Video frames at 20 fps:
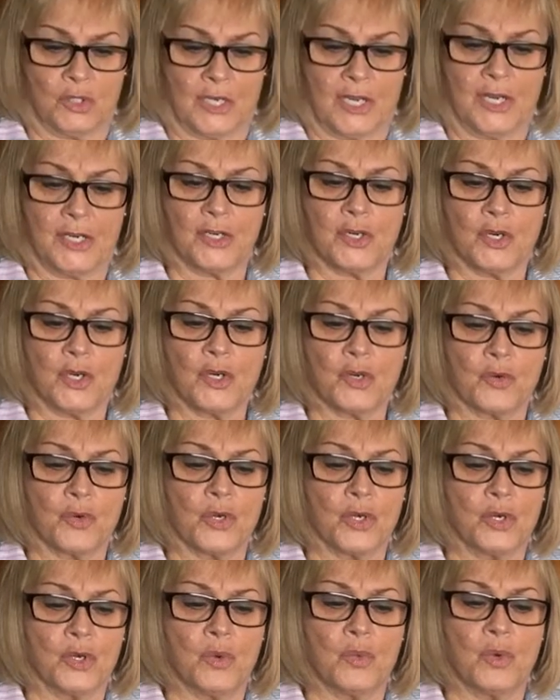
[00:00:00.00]
and her
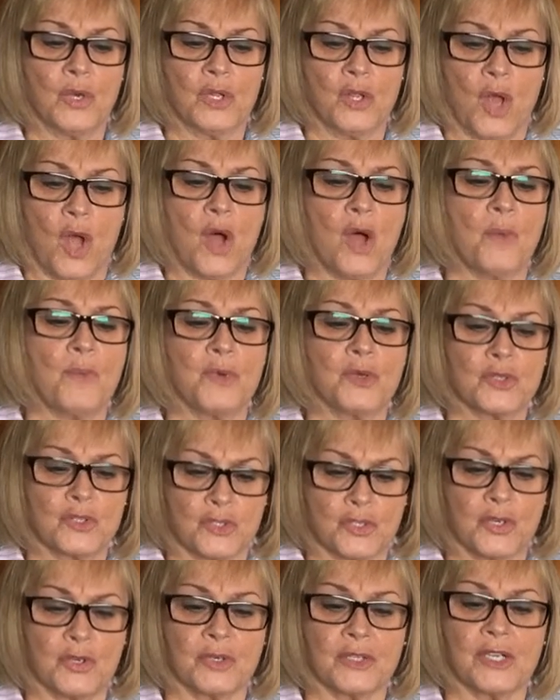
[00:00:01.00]
crew will
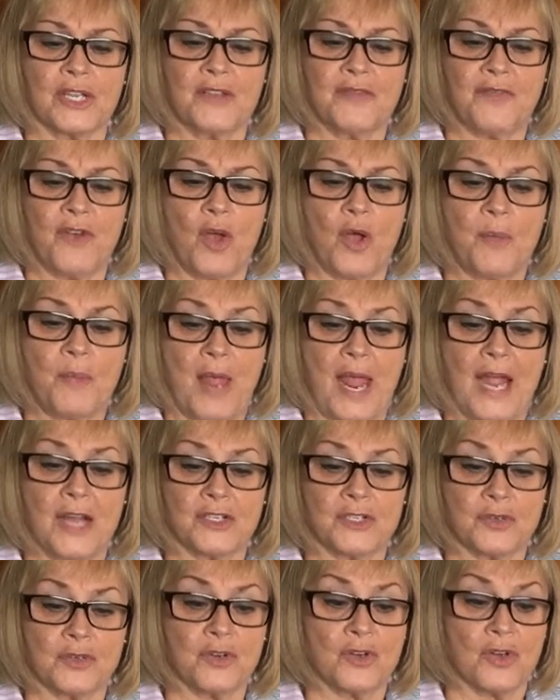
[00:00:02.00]
almost certainly fall
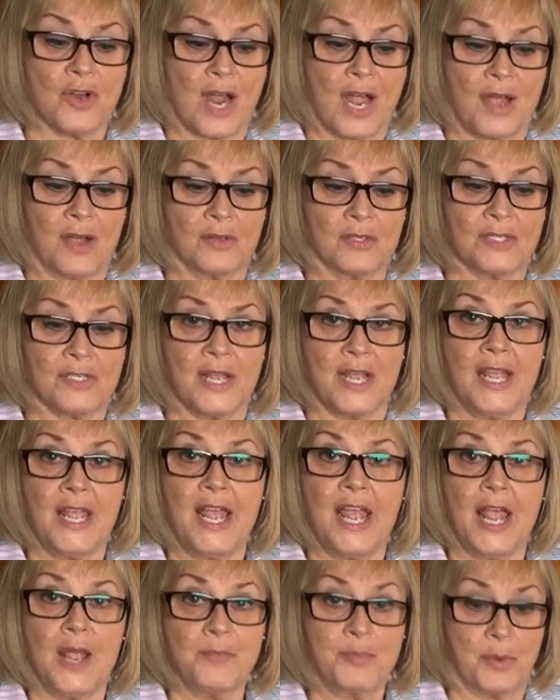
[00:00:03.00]
back to her house
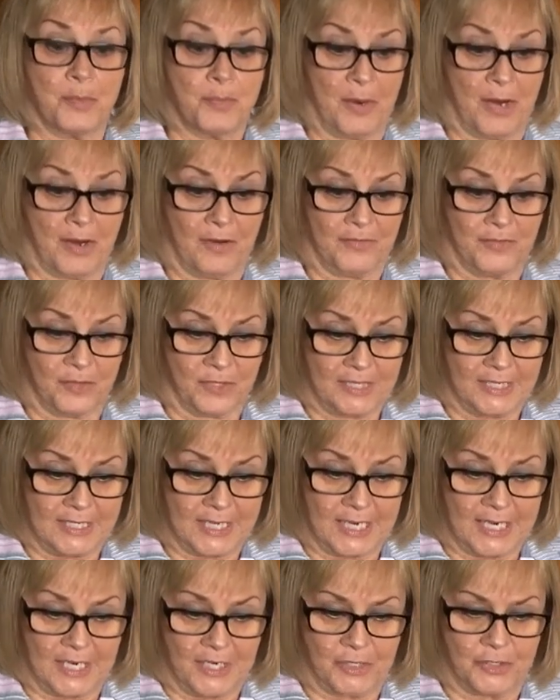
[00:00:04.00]
and prepare for a
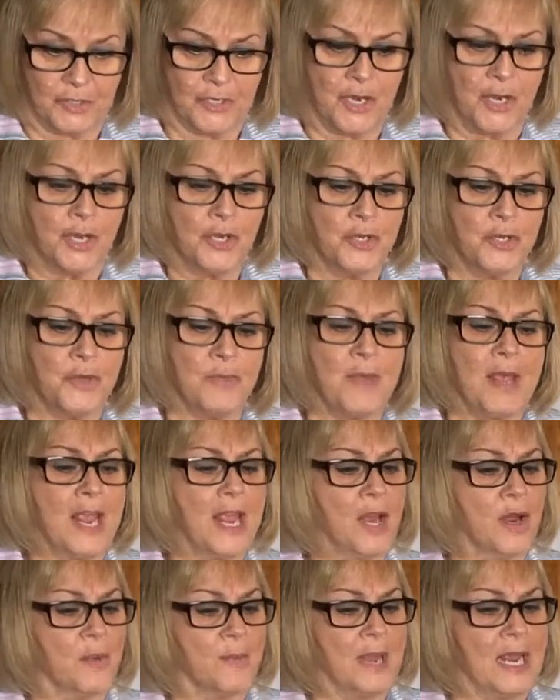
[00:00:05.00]
siege. You
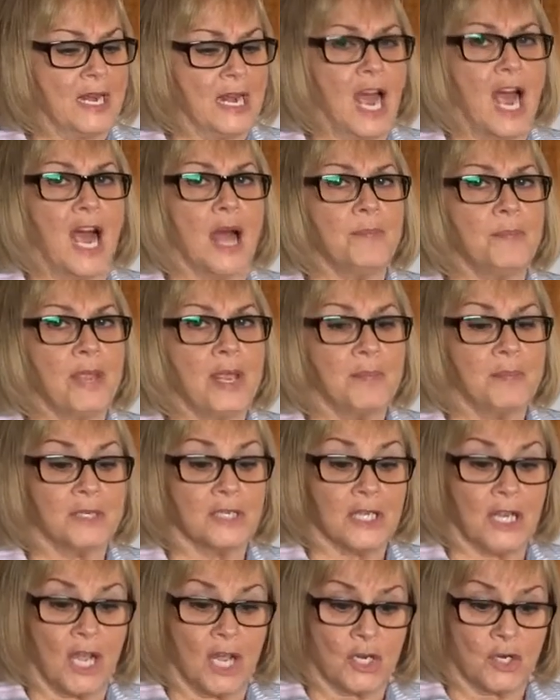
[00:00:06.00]
may or may not be able
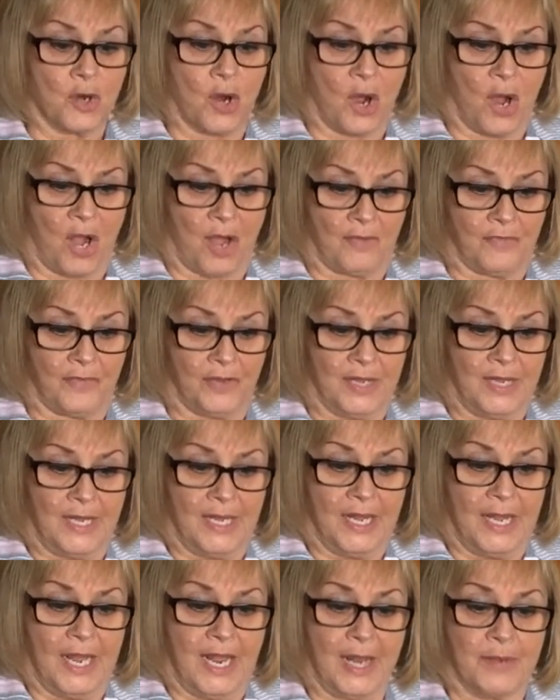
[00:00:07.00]
to cut her off
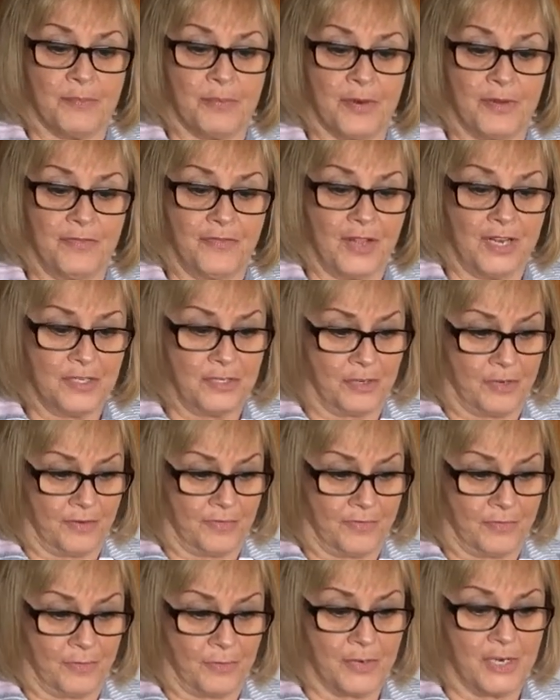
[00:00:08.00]
and prevent her
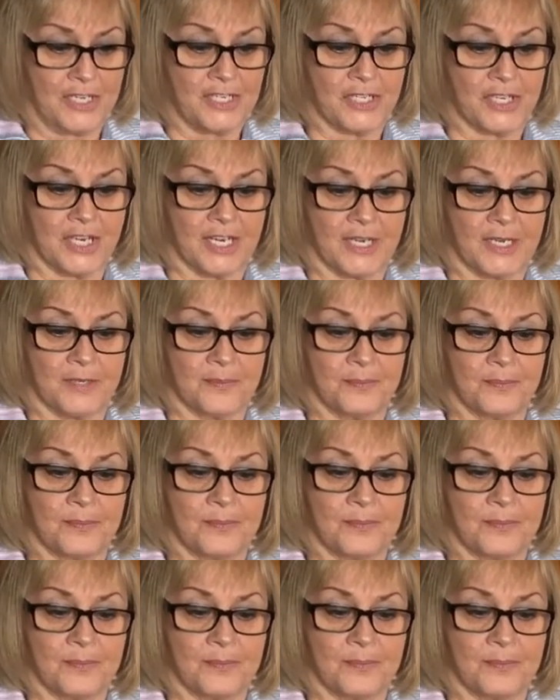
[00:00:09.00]
from reaching it."